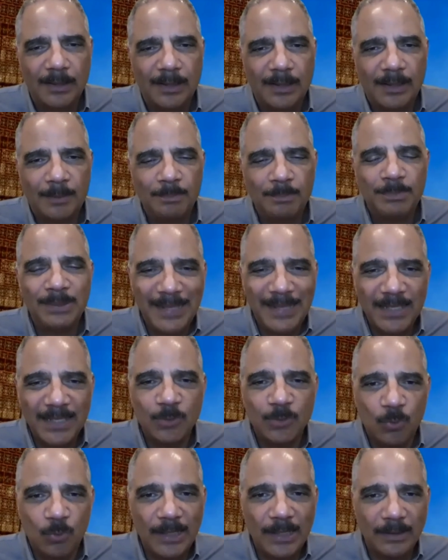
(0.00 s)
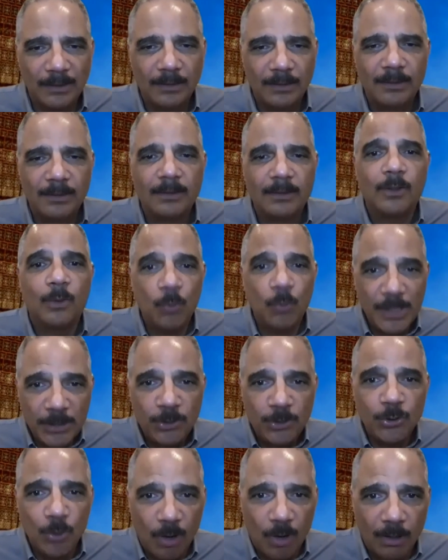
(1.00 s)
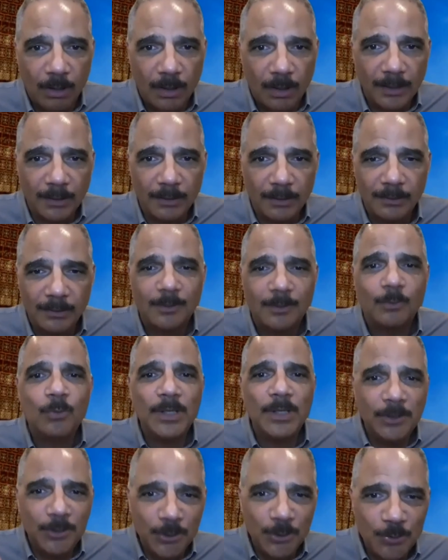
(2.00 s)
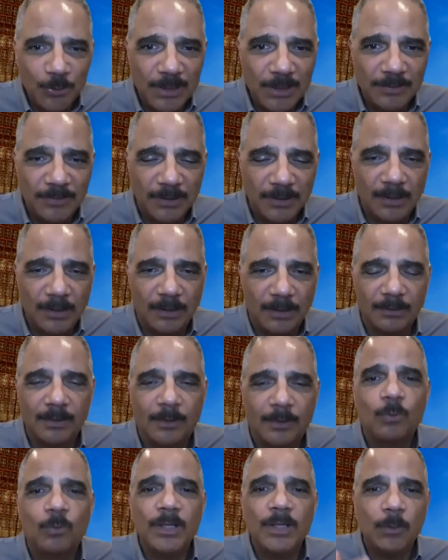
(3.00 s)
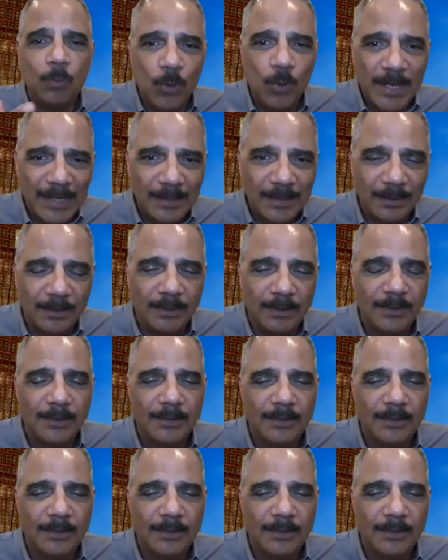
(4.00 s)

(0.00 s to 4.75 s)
Um, but guess what? We do hard. We do difficult. We win.